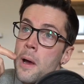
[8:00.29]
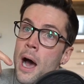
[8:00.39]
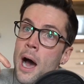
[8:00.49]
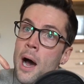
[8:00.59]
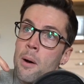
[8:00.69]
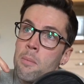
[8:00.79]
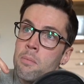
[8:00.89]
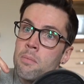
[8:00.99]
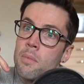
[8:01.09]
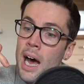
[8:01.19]

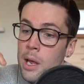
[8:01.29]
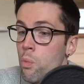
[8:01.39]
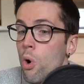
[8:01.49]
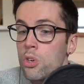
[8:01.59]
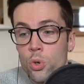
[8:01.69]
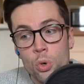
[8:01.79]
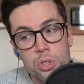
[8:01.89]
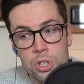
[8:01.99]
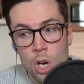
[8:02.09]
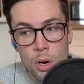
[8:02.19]
Um, and it was
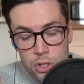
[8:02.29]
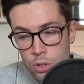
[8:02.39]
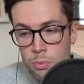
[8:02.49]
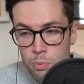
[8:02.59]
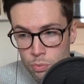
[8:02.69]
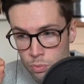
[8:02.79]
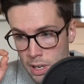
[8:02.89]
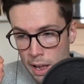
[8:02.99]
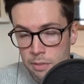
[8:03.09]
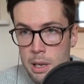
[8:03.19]
also, I should
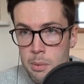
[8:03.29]
definitely